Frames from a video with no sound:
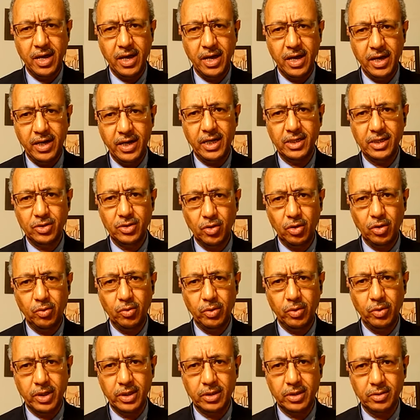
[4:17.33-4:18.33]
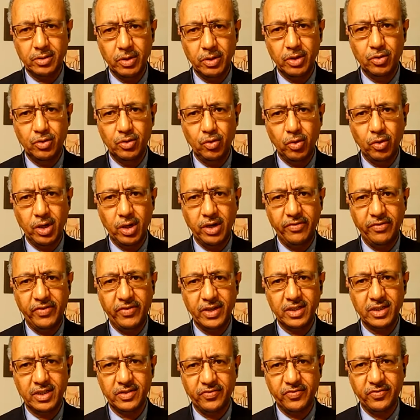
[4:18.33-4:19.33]
And as always, when two
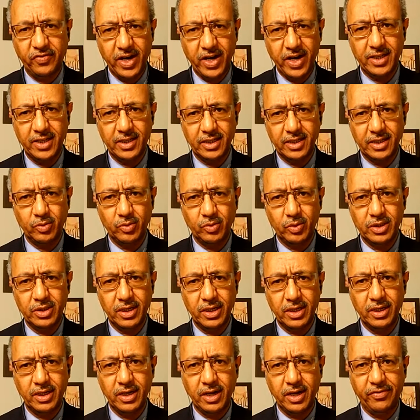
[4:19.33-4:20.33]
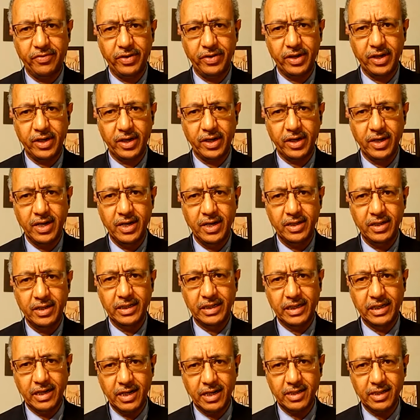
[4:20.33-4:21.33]
elephants fight, as we say in Africa, the
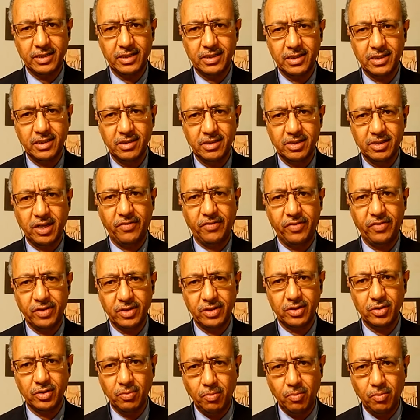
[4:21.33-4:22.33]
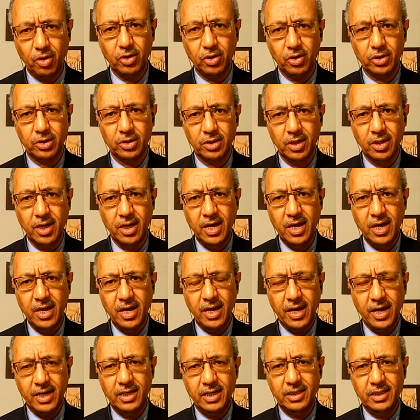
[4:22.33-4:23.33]
grass suffers the most.
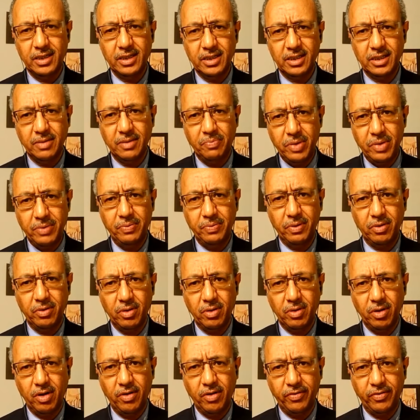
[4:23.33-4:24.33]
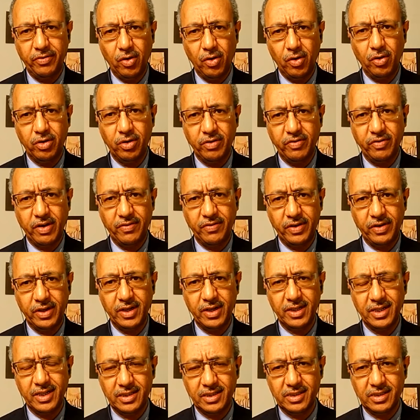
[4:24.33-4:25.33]
And it is the people of the Horn of
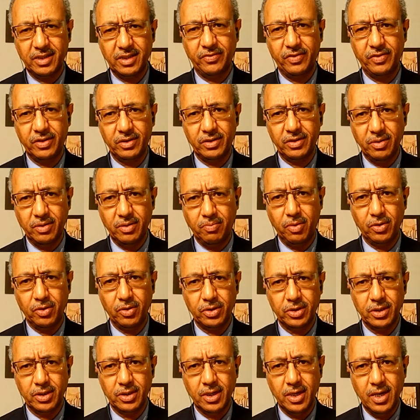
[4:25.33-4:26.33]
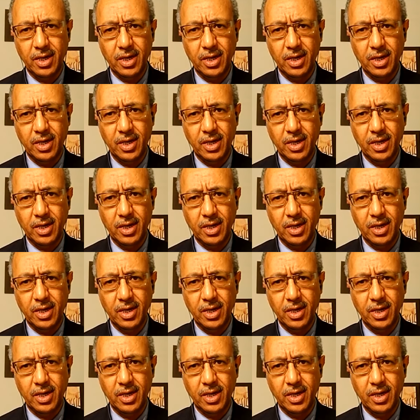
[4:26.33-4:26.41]
Africa that suffered the most.